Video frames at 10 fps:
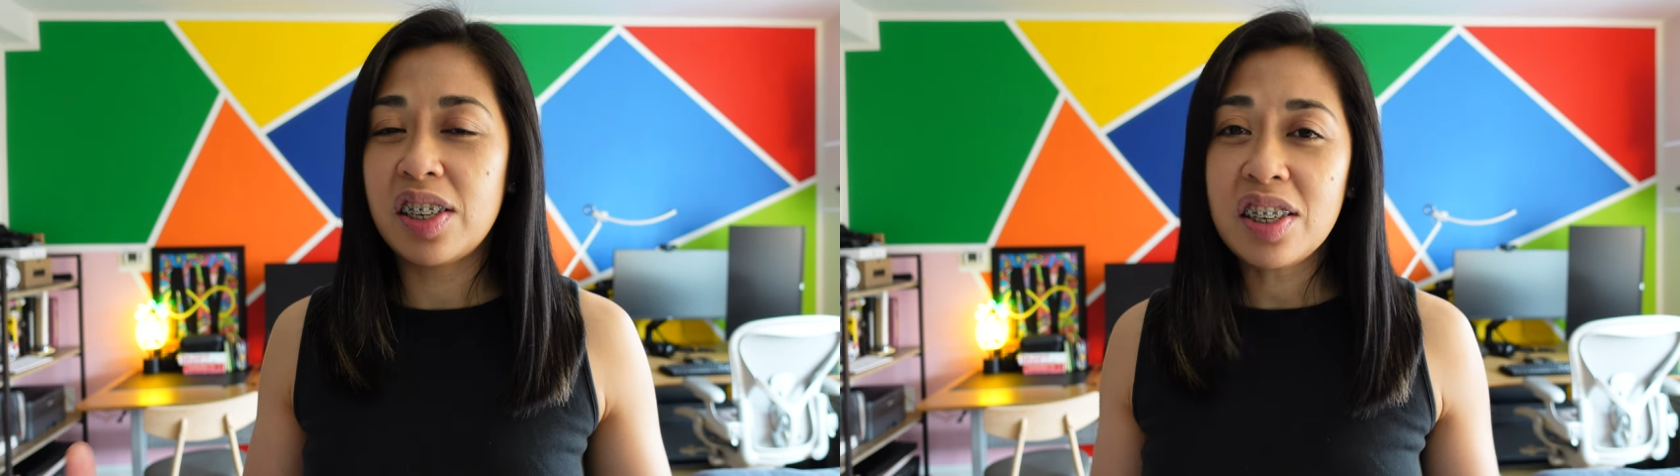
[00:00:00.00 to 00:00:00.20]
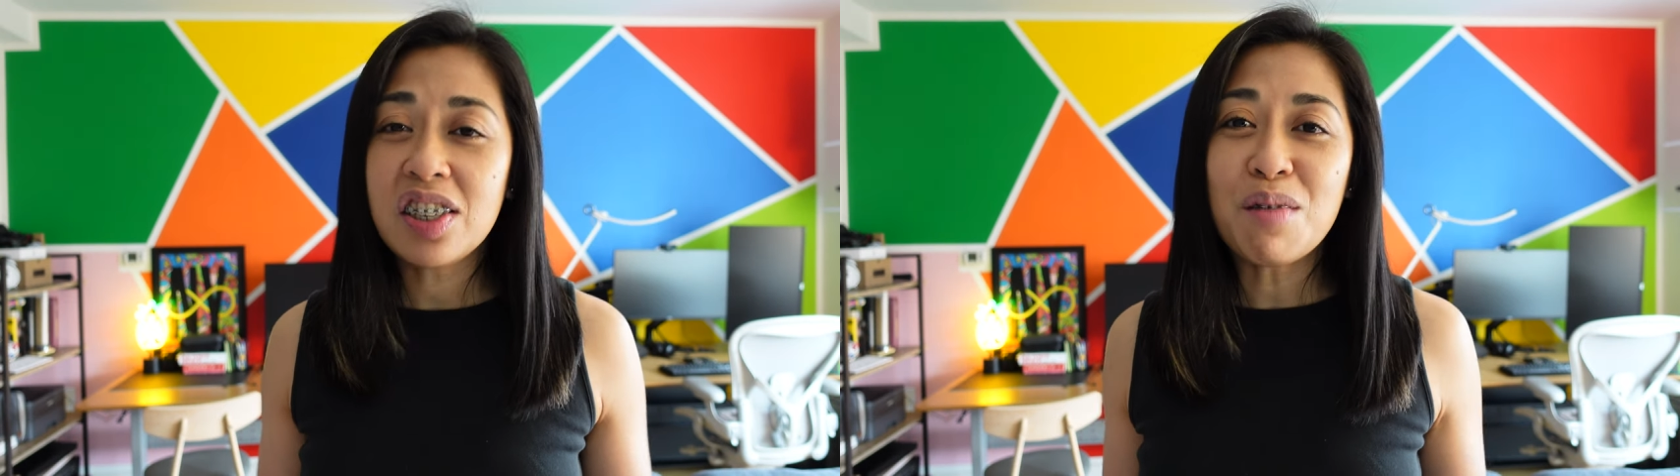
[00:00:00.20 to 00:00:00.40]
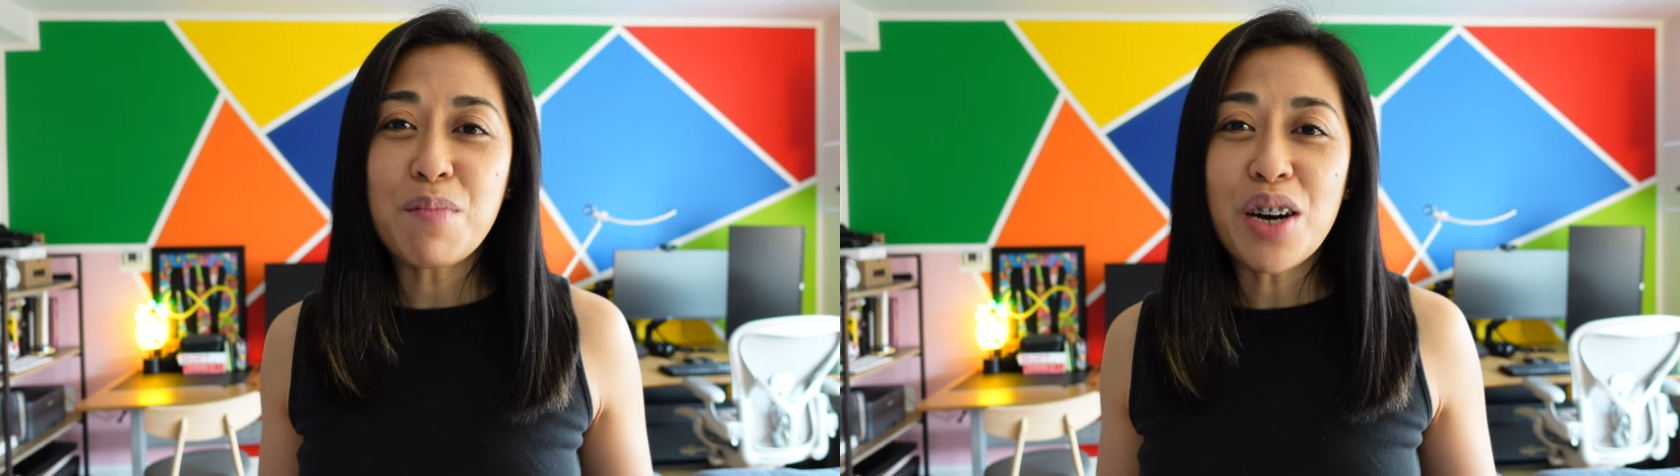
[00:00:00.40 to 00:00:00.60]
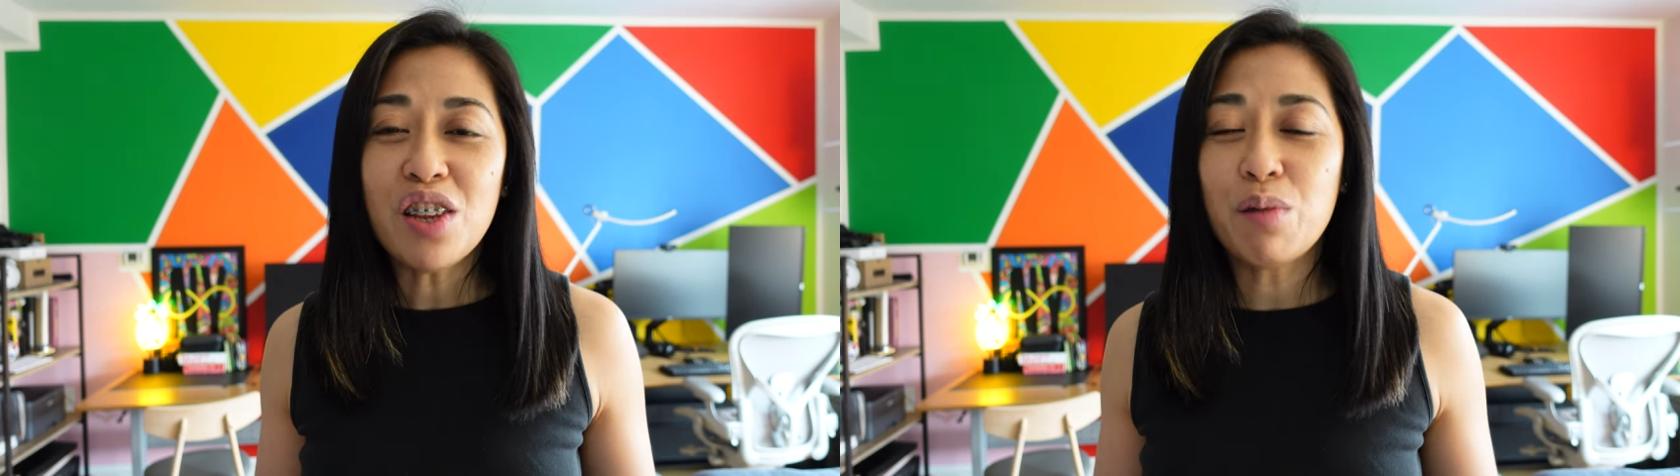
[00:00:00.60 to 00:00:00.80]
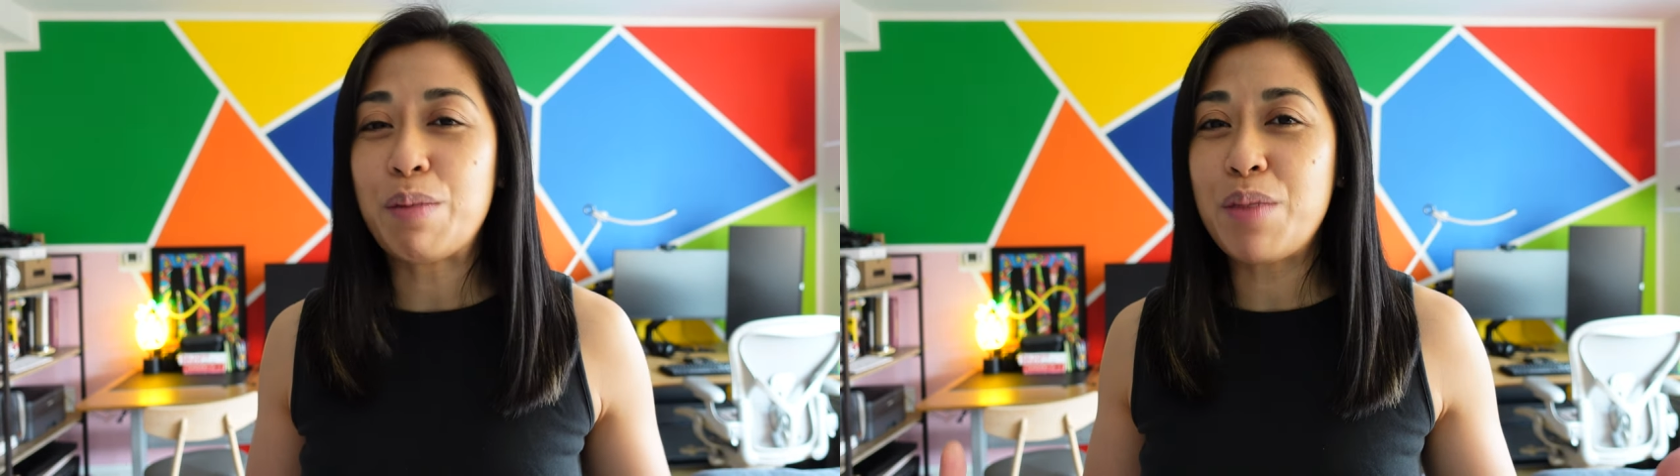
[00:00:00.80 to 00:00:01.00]
it's the
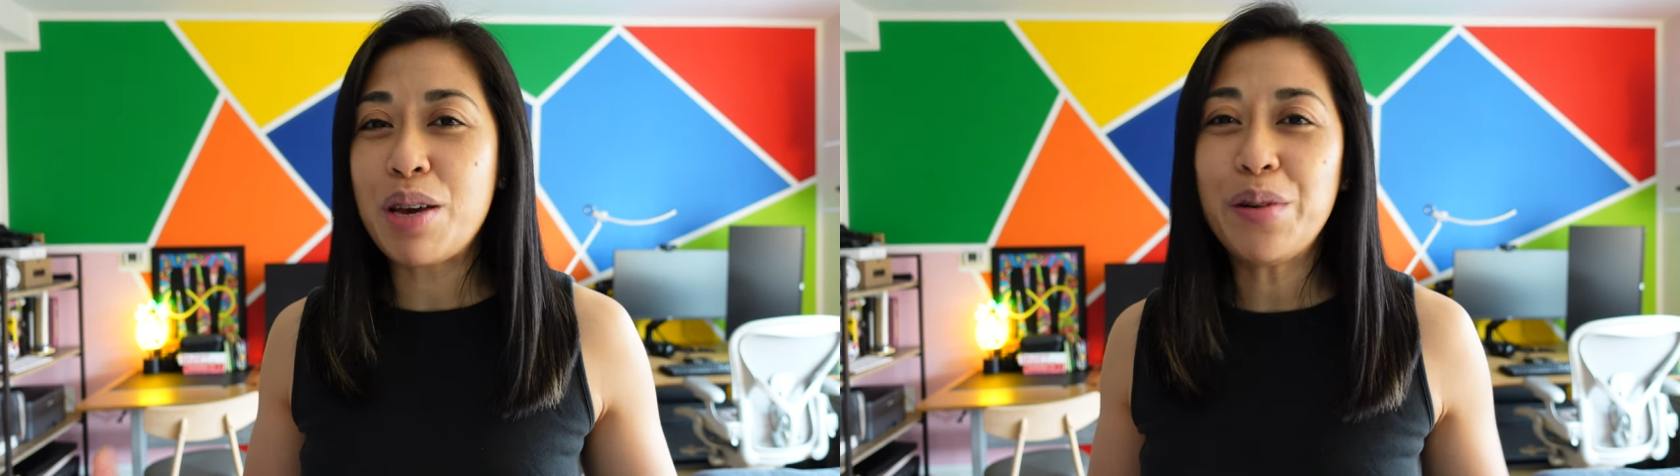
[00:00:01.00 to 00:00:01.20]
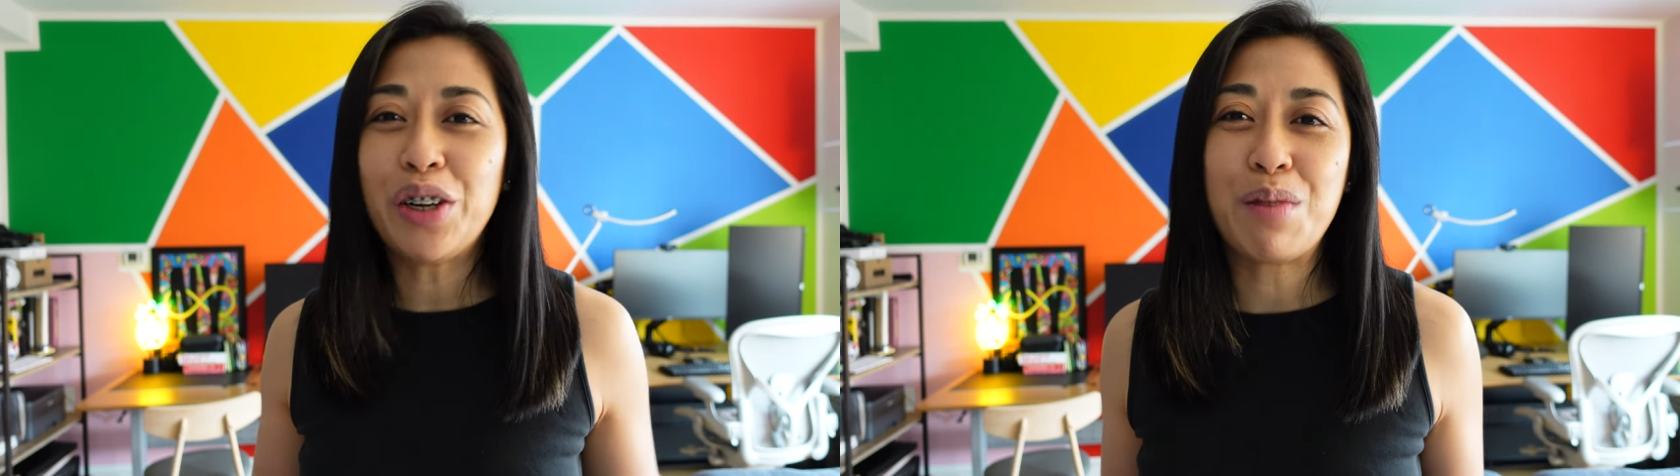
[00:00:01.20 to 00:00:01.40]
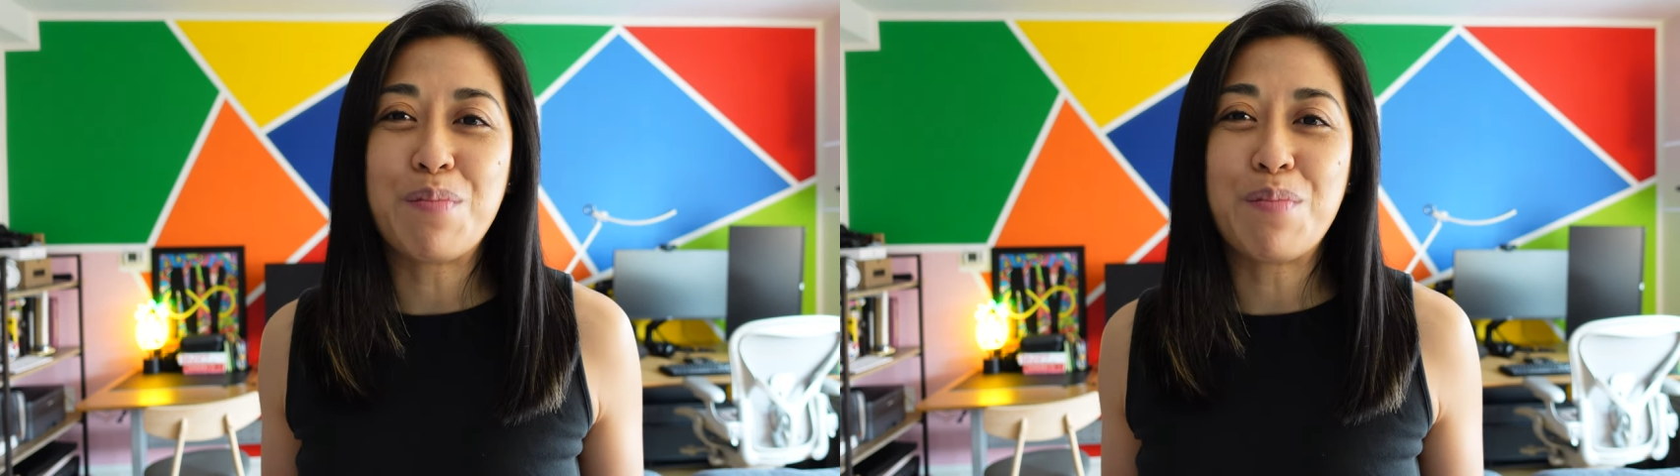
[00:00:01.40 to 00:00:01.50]
month where people are